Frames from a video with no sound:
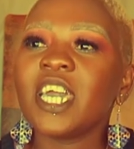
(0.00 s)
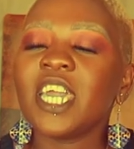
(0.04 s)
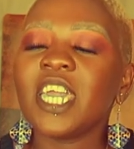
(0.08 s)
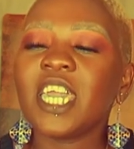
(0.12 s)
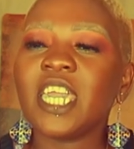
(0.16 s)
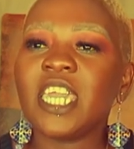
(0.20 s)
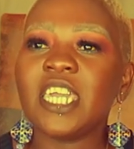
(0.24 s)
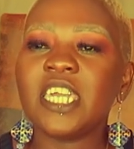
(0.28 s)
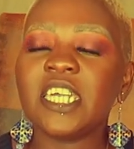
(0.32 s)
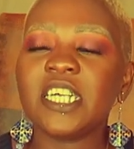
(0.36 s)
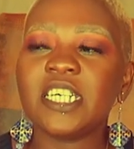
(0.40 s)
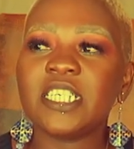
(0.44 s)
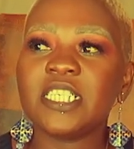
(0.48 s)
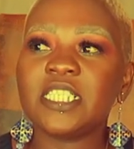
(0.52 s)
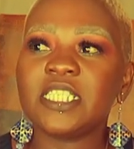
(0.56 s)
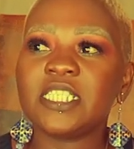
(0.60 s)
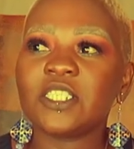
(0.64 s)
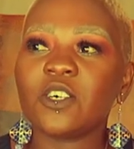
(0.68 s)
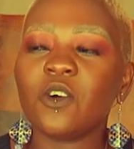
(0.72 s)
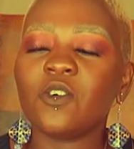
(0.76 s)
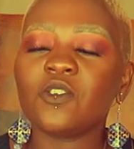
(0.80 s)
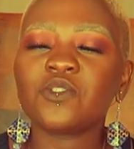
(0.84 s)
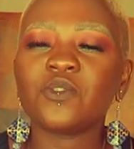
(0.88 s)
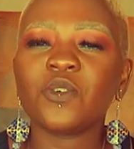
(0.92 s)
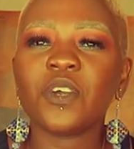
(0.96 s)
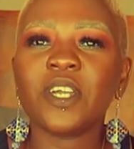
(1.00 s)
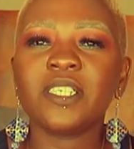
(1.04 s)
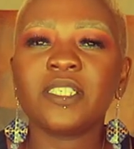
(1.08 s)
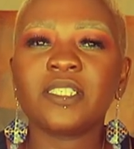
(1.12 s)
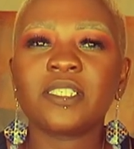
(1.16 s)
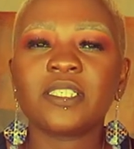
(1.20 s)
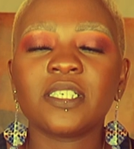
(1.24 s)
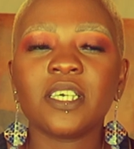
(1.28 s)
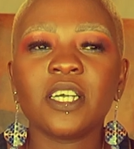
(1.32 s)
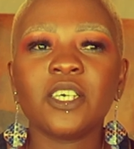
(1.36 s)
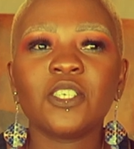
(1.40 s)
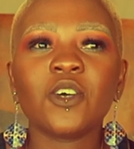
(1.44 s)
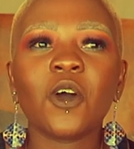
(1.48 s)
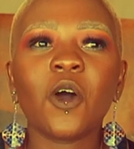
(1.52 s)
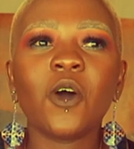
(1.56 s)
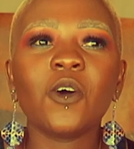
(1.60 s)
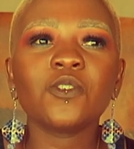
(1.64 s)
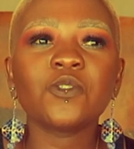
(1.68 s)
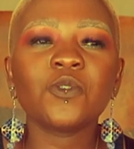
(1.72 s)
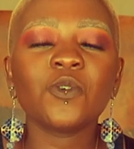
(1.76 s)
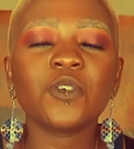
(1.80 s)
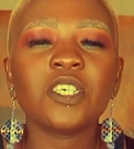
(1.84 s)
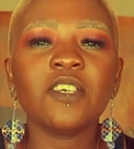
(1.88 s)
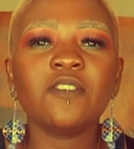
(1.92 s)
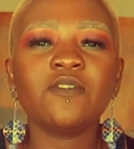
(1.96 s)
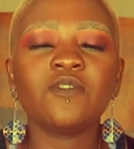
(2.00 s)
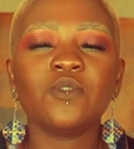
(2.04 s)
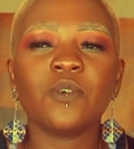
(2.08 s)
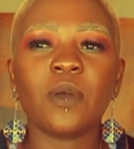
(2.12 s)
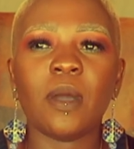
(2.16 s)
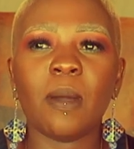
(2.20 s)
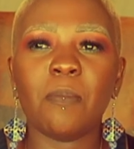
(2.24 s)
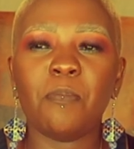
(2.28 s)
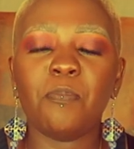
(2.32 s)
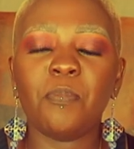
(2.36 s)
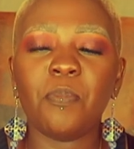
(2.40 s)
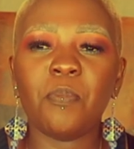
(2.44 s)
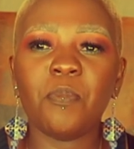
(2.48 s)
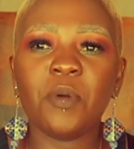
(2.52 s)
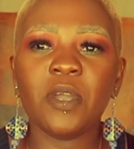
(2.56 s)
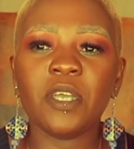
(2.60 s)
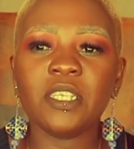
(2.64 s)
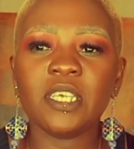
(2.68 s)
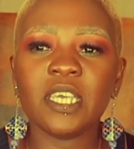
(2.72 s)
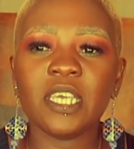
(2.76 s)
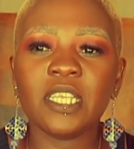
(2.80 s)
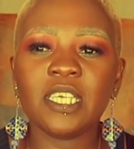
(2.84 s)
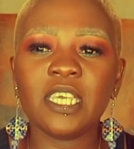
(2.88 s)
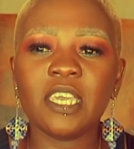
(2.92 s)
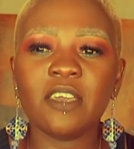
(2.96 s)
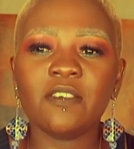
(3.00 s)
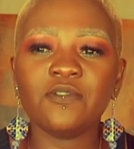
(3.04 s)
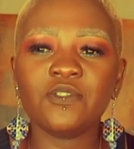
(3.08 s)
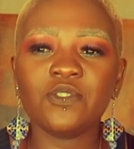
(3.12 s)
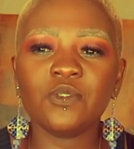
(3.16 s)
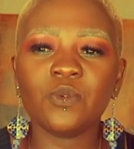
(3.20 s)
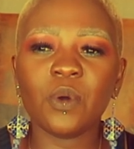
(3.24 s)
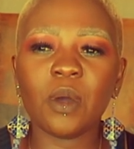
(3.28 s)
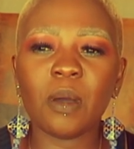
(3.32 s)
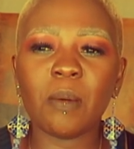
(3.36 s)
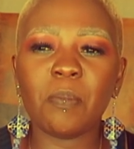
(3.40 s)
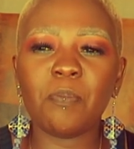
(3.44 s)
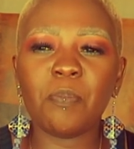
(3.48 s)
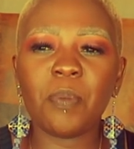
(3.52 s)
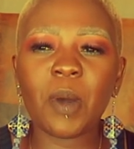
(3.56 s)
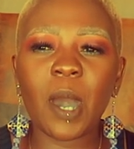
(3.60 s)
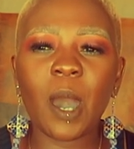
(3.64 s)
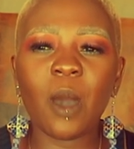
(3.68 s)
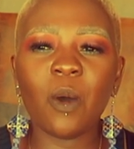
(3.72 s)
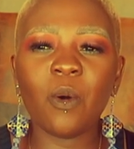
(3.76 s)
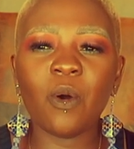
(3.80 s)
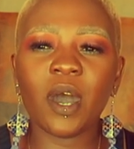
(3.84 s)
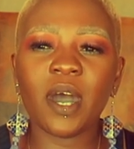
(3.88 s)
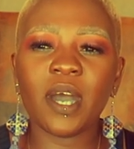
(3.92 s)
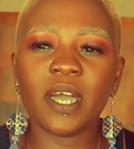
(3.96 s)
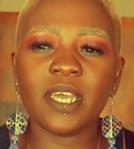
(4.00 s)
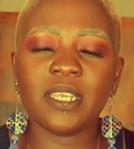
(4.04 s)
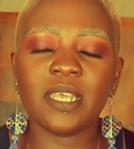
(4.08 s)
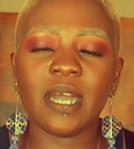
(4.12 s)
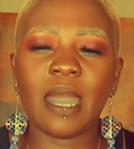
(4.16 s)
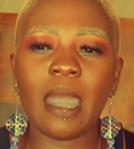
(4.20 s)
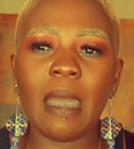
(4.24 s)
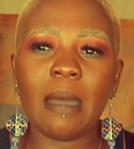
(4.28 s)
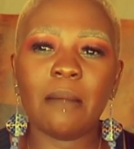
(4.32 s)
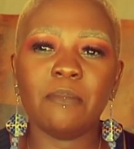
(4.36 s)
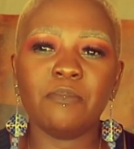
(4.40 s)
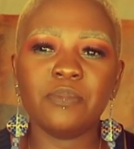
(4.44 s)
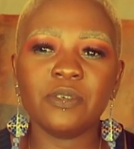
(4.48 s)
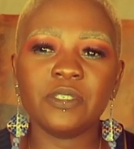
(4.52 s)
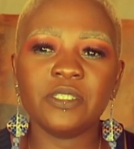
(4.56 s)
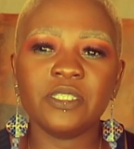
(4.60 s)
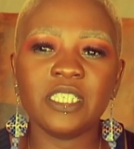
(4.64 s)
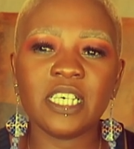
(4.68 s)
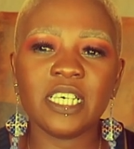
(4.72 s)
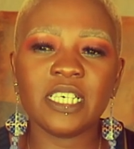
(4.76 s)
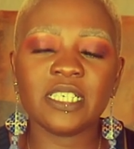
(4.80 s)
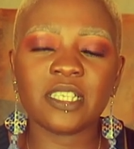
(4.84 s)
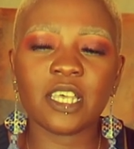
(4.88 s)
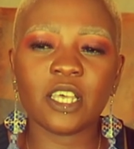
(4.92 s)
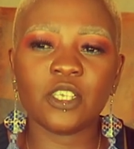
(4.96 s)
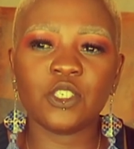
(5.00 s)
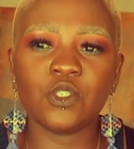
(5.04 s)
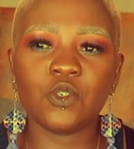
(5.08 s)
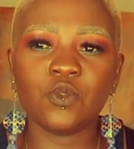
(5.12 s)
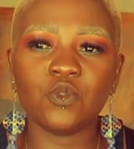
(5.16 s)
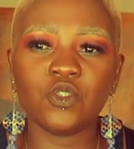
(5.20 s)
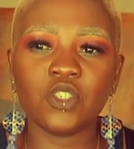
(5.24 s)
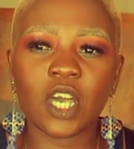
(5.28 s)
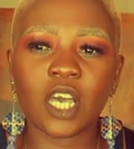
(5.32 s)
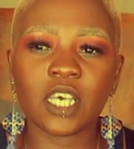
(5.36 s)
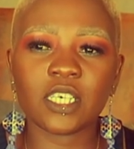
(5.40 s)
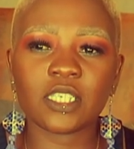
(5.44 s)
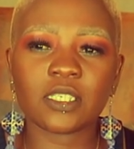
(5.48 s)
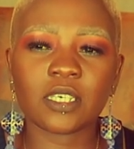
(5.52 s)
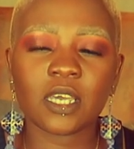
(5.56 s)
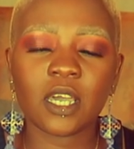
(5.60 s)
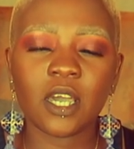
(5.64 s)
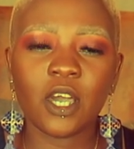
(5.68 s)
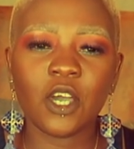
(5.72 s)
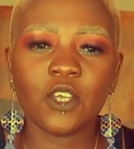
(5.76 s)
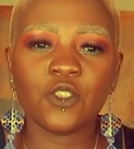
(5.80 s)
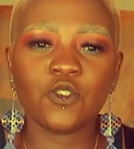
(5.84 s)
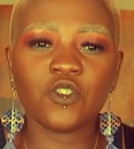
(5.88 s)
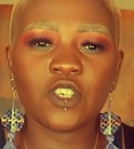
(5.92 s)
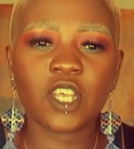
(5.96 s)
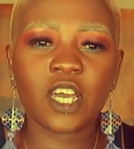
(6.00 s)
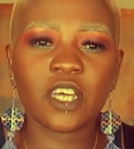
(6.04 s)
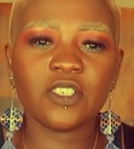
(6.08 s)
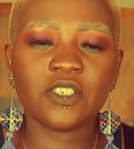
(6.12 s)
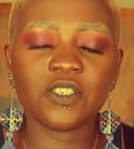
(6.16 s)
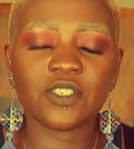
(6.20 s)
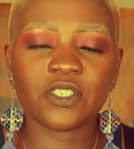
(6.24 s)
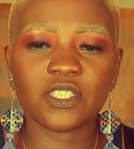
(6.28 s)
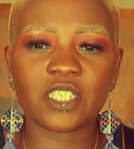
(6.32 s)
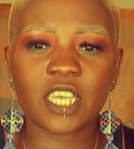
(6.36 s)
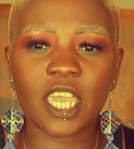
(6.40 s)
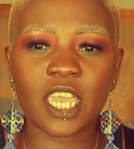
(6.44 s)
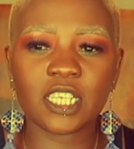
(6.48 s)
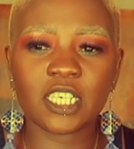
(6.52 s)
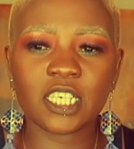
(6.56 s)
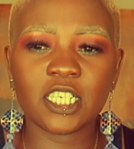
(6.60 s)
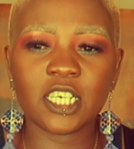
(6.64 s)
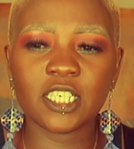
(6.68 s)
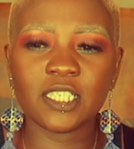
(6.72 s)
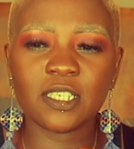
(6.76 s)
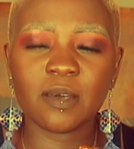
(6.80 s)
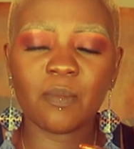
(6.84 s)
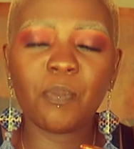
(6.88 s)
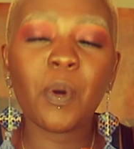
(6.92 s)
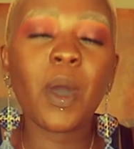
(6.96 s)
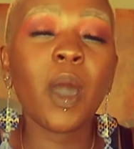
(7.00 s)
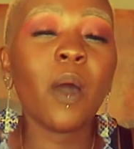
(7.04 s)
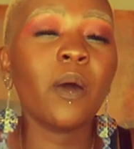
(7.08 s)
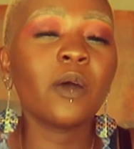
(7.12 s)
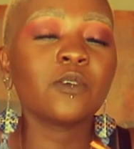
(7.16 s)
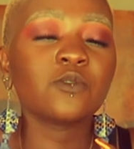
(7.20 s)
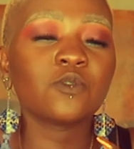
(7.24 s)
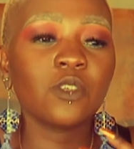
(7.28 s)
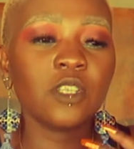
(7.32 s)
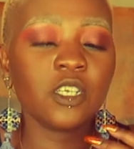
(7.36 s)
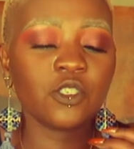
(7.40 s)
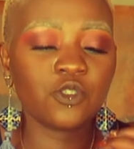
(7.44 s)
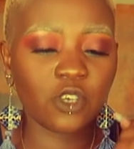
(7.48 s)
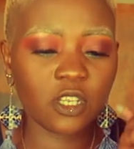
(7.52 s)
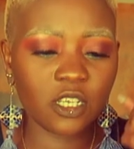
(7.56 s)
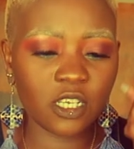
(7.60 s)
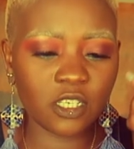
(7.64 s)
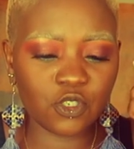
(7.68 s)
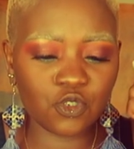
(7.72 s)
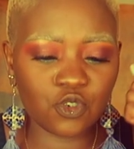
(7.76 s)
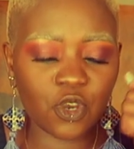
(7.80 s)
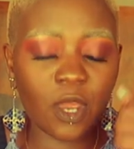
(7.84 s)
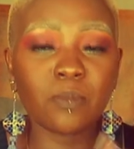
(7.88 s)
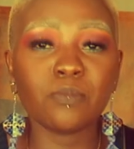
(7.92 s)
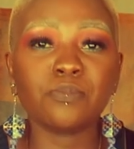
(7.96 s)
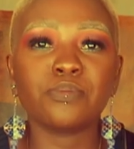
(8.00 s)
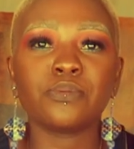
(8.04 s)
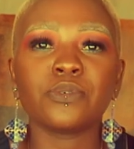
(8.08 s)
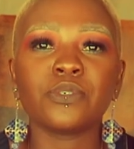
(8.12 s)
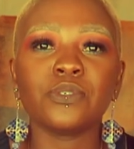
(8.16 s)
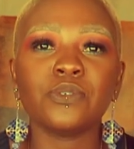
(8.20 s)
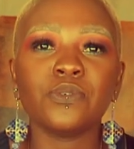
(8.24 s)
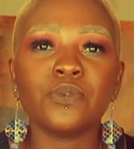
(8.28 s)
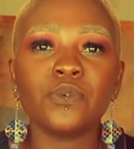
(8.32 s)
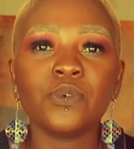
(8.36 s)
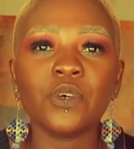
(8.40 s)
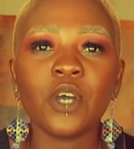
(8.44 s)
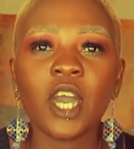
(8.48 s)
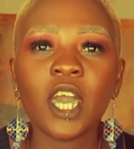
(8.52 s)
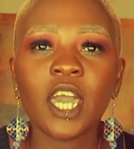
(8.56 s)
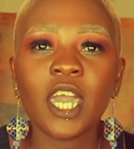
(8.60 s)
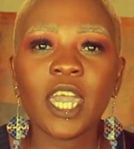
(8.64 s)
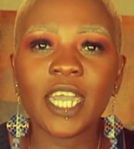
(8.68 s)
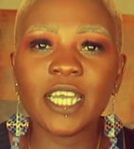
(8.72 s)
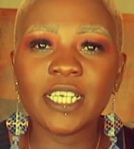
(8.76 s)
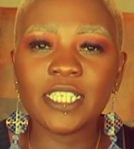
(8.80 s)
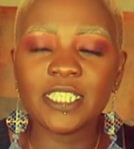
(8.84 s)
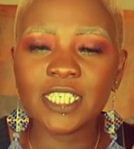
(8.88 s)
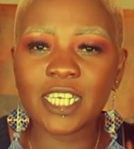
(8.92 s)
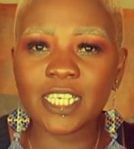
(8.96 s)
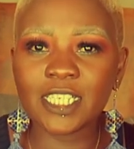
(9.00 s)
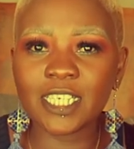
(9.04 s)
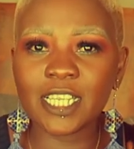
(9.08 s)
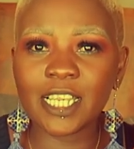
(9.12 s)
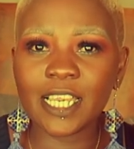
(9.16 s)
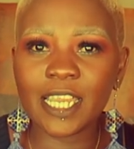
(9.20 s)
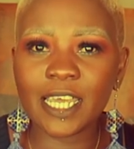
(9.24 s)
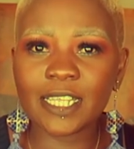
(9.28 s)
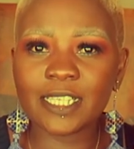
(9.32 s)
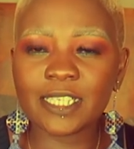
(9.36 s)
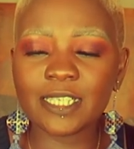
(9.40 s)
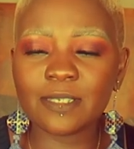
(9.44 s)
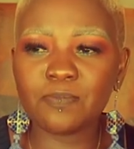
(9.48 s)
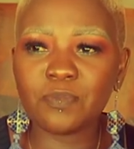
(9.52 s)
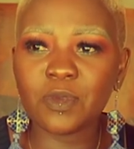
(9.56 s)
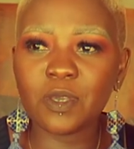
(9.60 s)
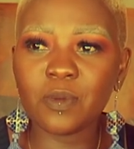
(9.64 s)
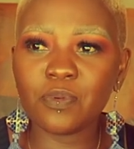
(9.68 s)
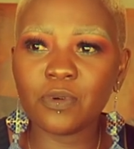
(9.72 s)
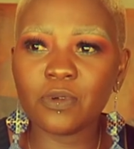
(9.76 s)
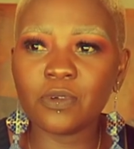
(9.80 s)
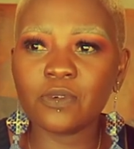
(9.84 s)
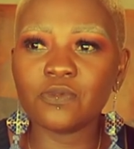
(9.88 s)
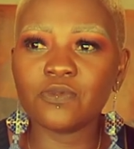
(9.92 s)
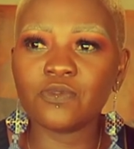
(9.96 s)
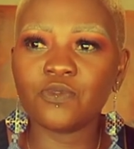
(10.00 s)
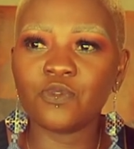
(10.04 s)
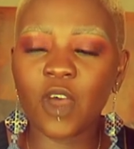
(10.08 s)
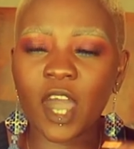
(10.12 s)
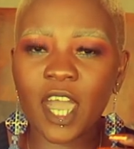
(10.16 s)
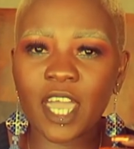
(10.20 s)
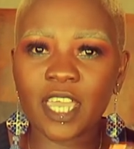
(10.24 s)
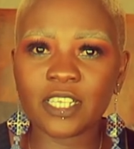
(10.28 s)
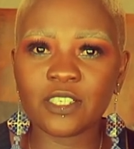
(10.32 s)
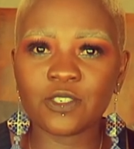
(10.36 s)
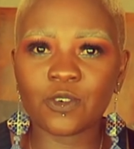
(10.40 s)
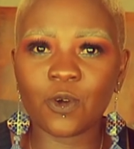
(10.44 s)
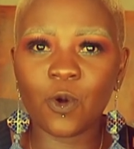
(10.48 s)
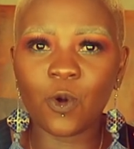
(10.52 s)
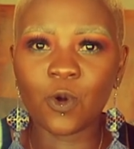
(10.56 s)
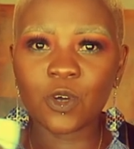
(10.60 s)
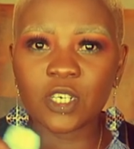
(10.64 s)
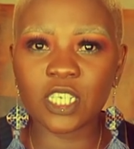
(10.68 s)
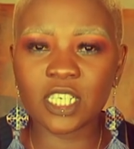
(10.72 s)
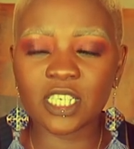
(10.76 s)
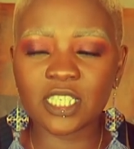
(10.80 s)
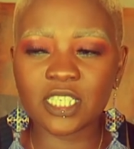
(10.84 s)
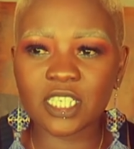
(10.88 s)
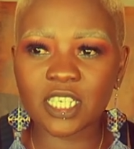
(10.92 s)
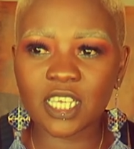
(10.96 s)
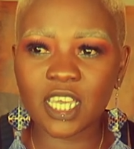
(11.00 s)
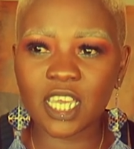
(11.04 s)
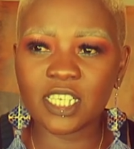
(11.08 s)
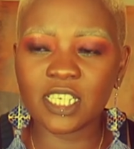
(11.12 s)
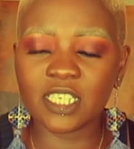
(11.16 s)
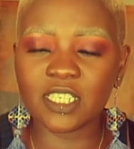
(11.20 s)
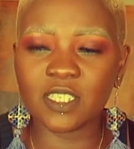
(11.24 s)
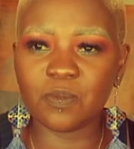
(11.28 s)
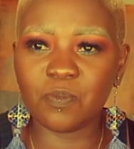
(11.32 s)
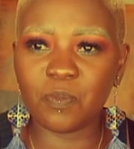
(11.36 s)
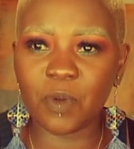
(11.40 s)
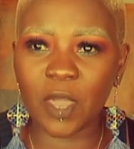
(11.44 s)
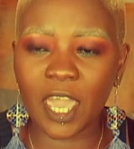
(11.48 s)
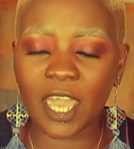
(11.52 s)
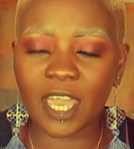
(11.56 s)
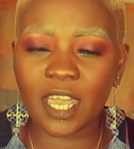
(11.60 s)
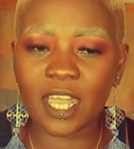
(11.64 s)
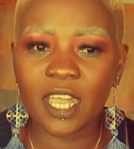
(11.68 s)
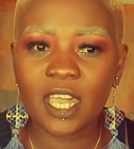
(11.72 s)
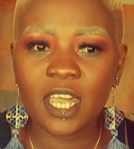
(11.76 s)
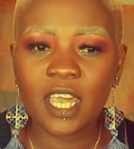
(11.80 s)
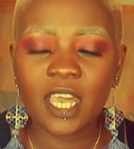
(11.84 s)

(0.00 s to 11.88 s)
And also it also gives you it gives you a power and a humbleness that you just don't understand. It has the power to literally trample you, and yet it lets people ride on it at its back.